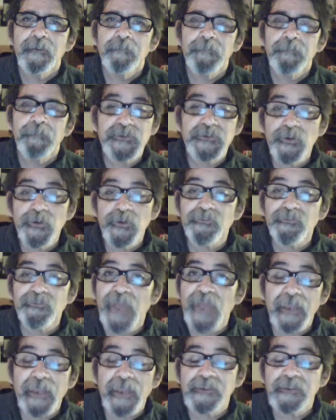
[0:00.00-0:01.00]
But Joe
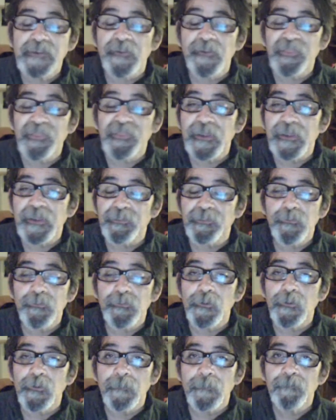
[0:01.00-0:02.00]
Stack didn't think it
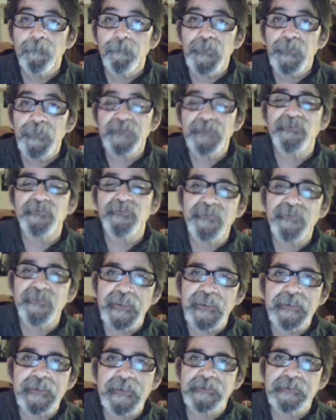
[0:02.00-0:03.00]
through. He just
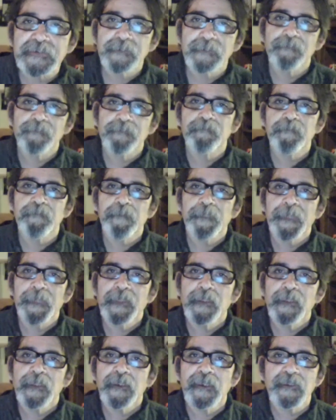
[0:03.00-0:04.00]
did it.
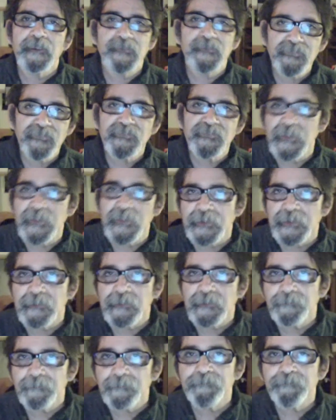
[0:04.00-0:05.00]
He just did it.
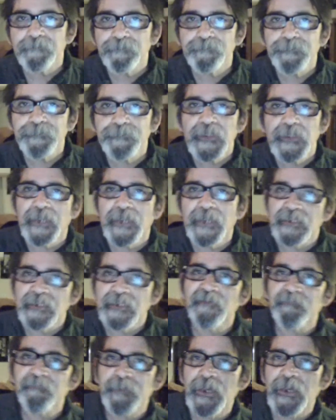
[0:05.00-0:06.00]
And he
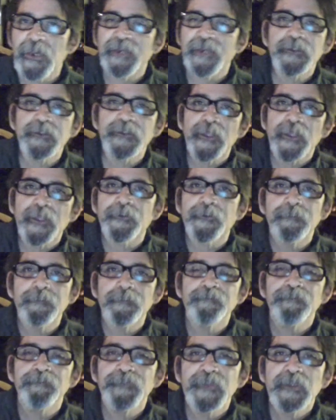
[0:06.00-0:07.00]
left behind a letter.
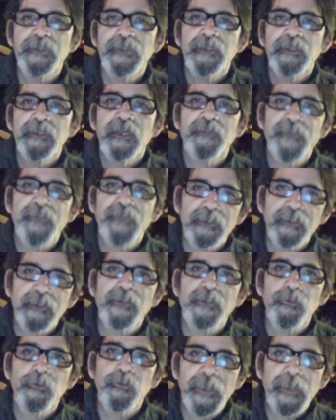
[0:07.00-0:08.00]
And that
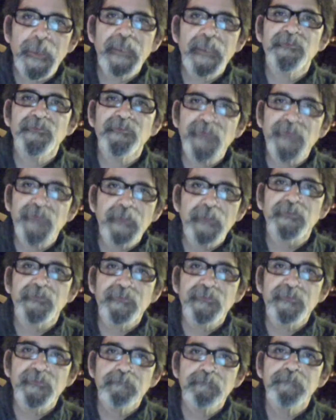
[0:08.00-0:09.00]
letter made
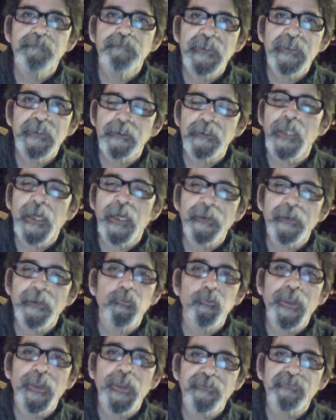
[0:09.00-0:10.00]
sense in a lot of
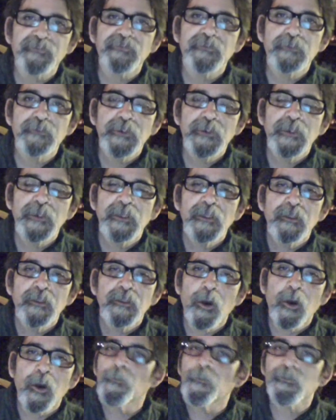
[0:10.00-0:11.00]
ways.
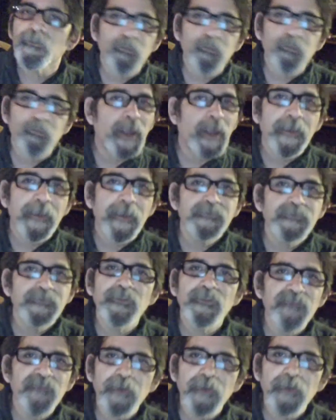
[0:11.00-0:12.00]
Almost right up to
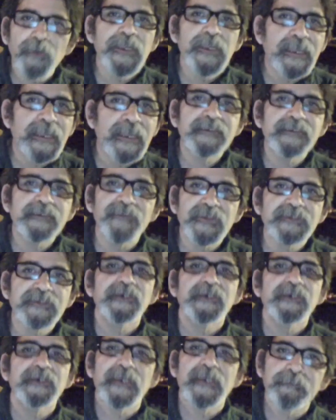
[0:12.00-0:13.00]
the very end of it,
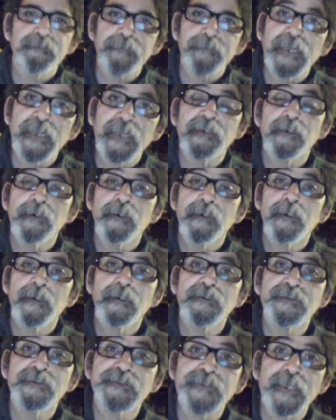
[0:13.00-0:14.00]
it made
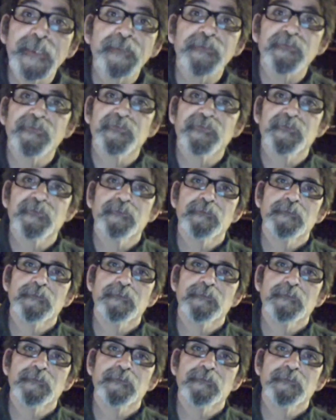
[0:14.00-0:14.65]
sense.